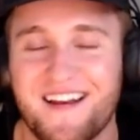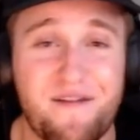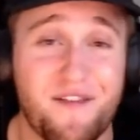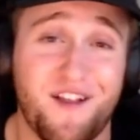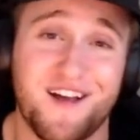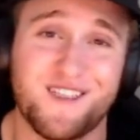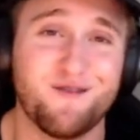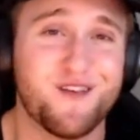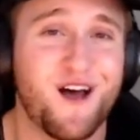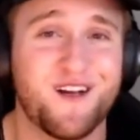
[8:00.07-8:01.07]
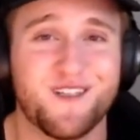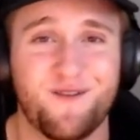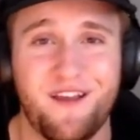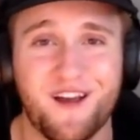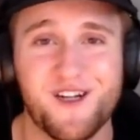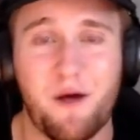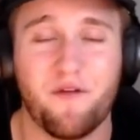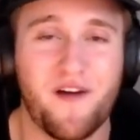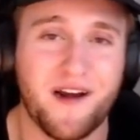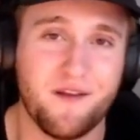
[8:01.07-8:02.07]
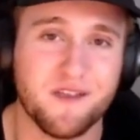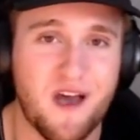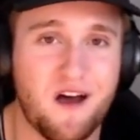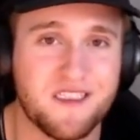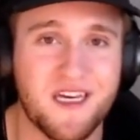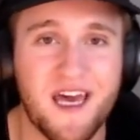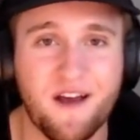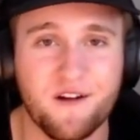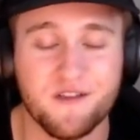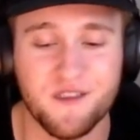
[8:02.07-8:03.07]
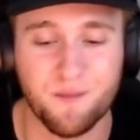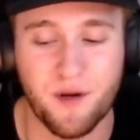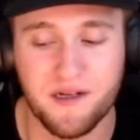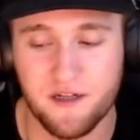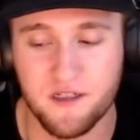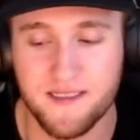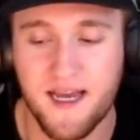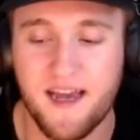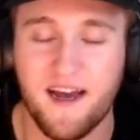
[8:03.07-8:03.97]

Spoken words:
nevertheless, Utah does a really good job of finding those Aussie kickers and punters.